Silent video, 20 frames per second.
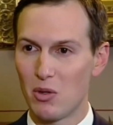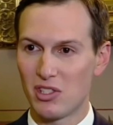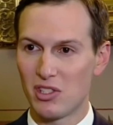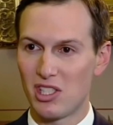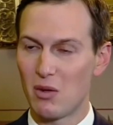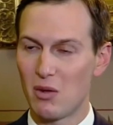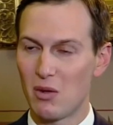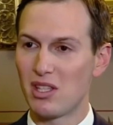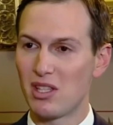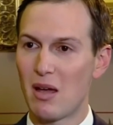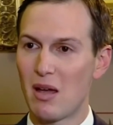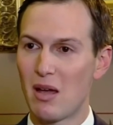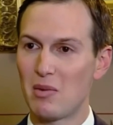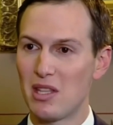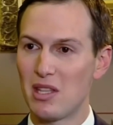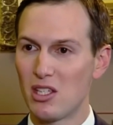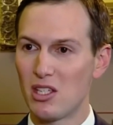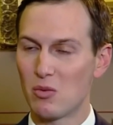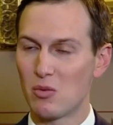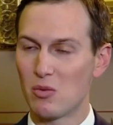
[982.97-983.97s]
We'll sit with them
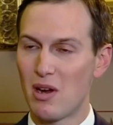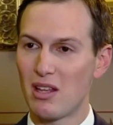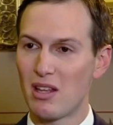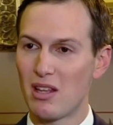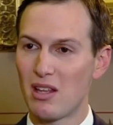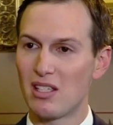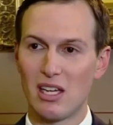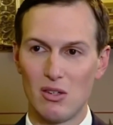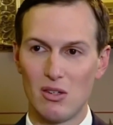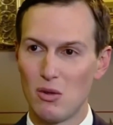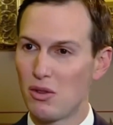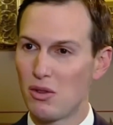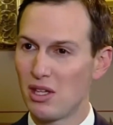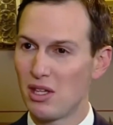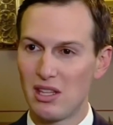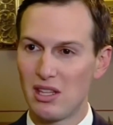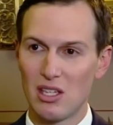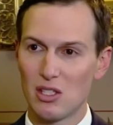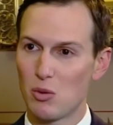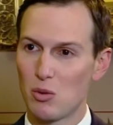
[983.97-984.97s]
and the Israelis. I do
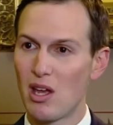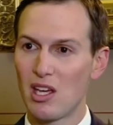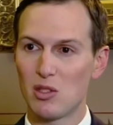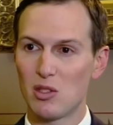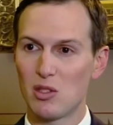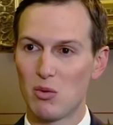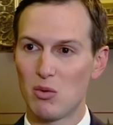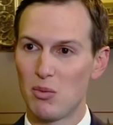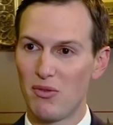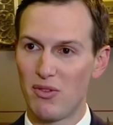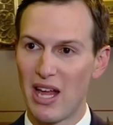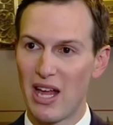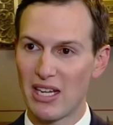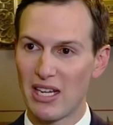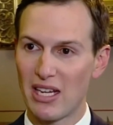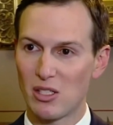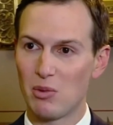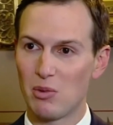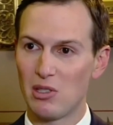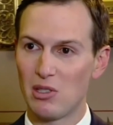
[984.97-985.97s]
think the Israelis will be
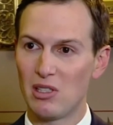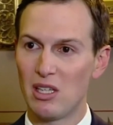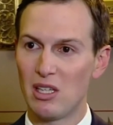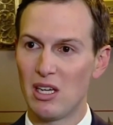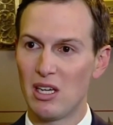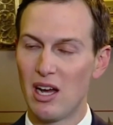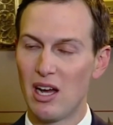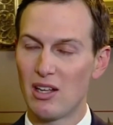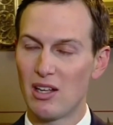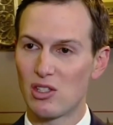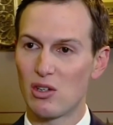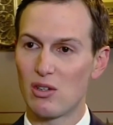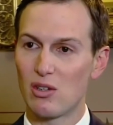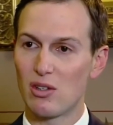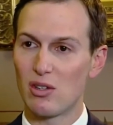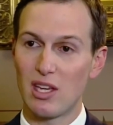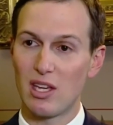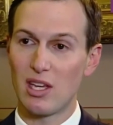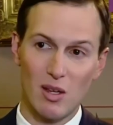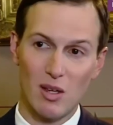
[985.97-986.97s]
flexible on
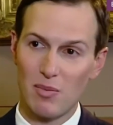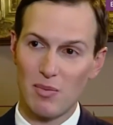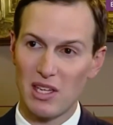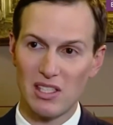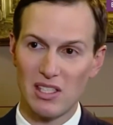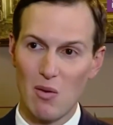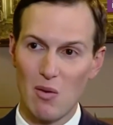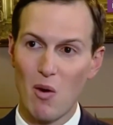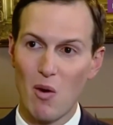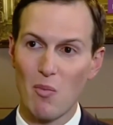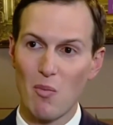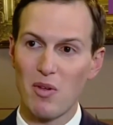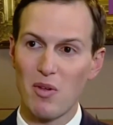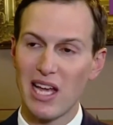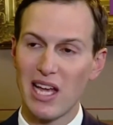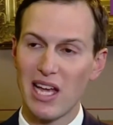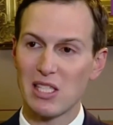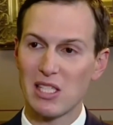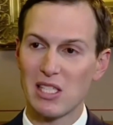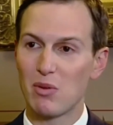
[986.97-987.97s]
certain things. Some things they won't be
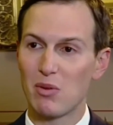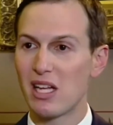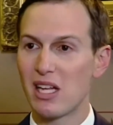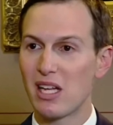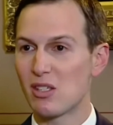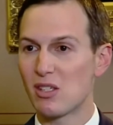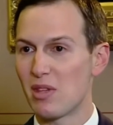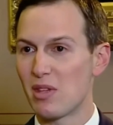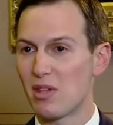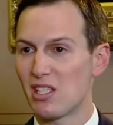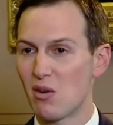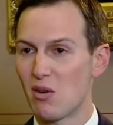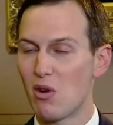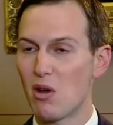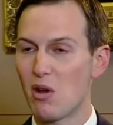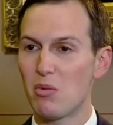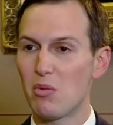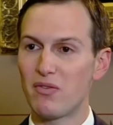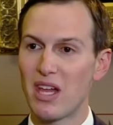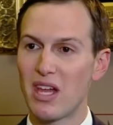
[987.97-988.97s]
flexible on, some things they
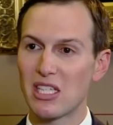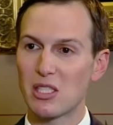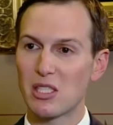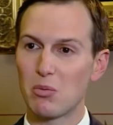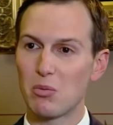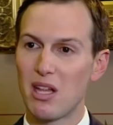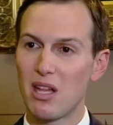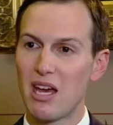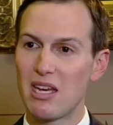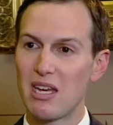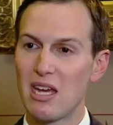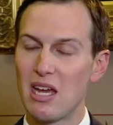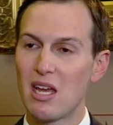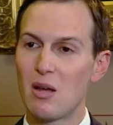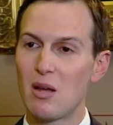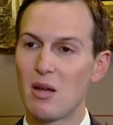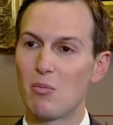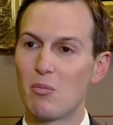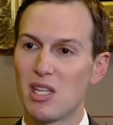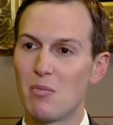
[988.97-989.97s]
will be flexible on.
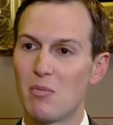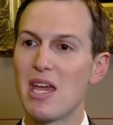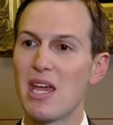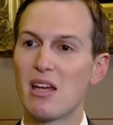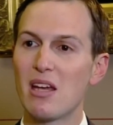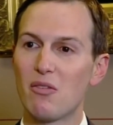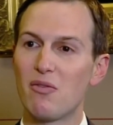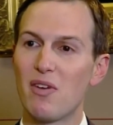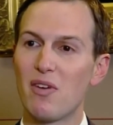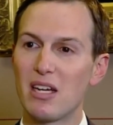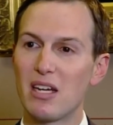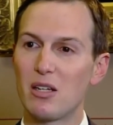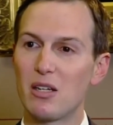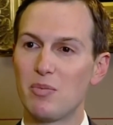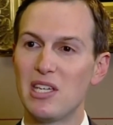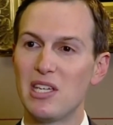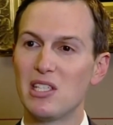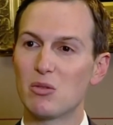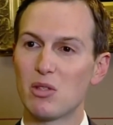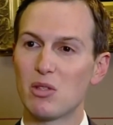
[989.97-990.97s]
But to make a final
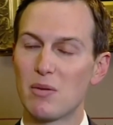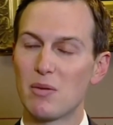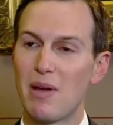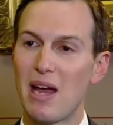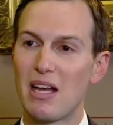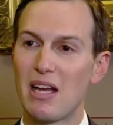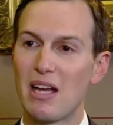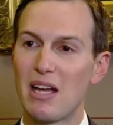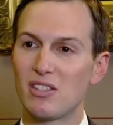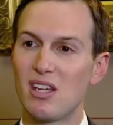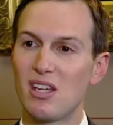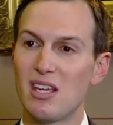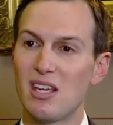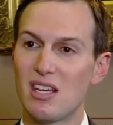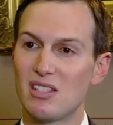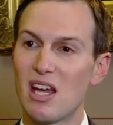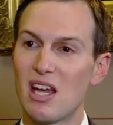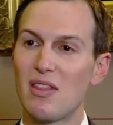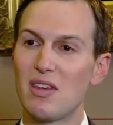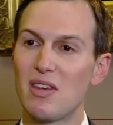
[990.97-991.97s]
peace with the
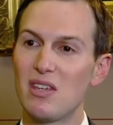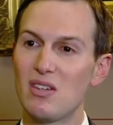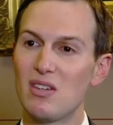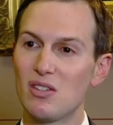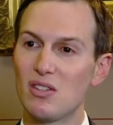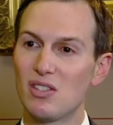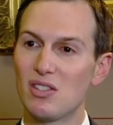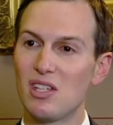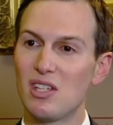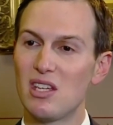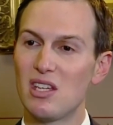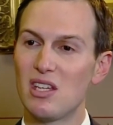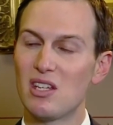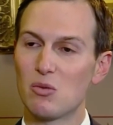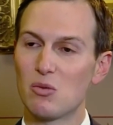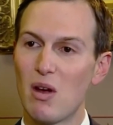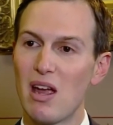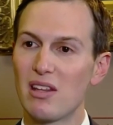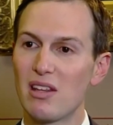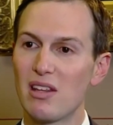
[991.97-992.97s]
Palestinians, I think you'll see the
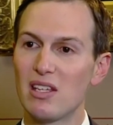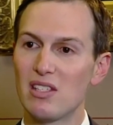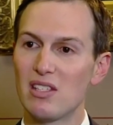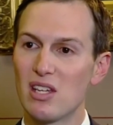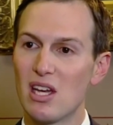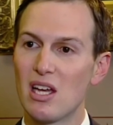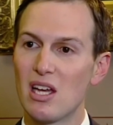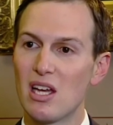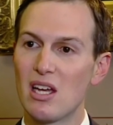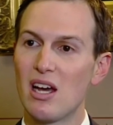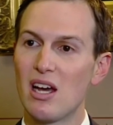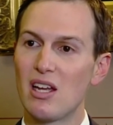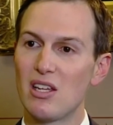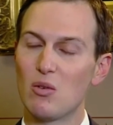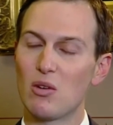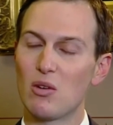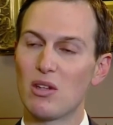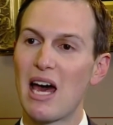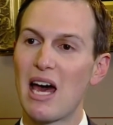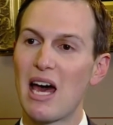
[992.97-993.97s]
Israelis
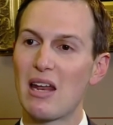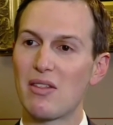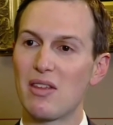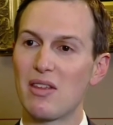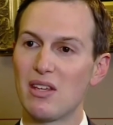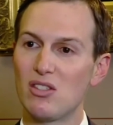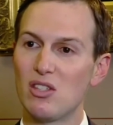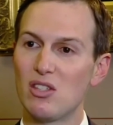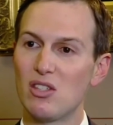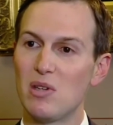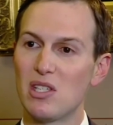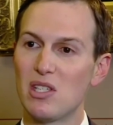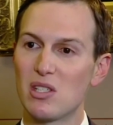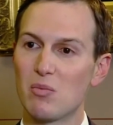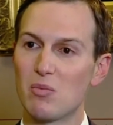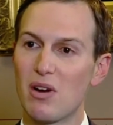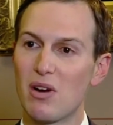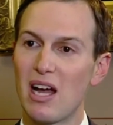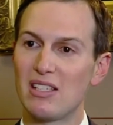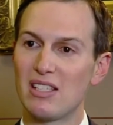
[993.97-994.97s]
do a lot of things you'd be
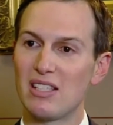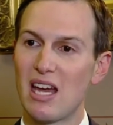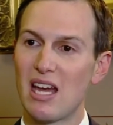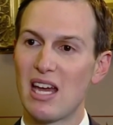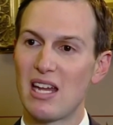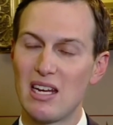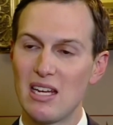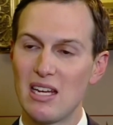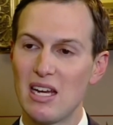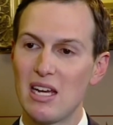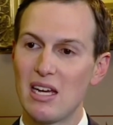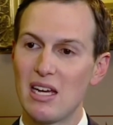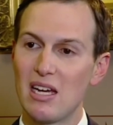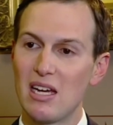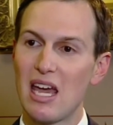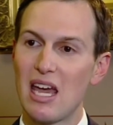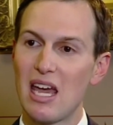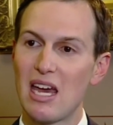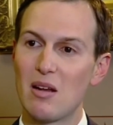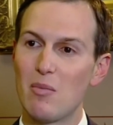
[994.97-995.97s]
surprised at. And
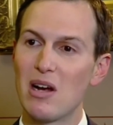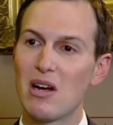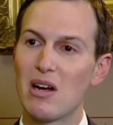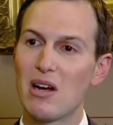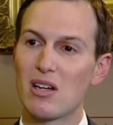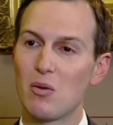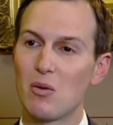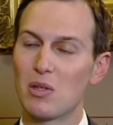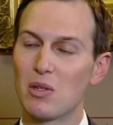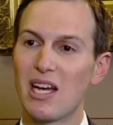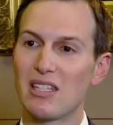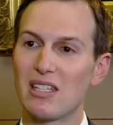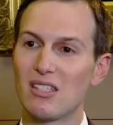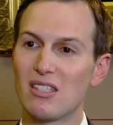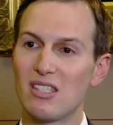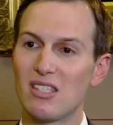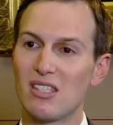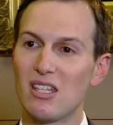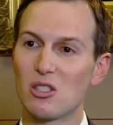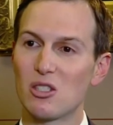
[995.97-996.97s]
again, America would like
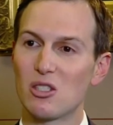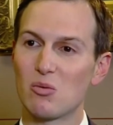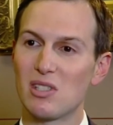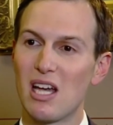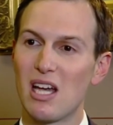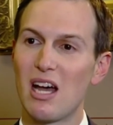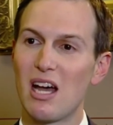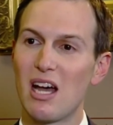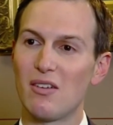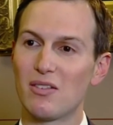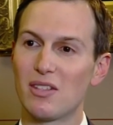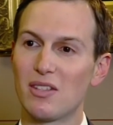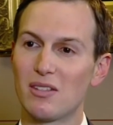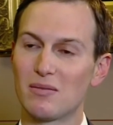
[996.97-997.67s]
to see this resolved.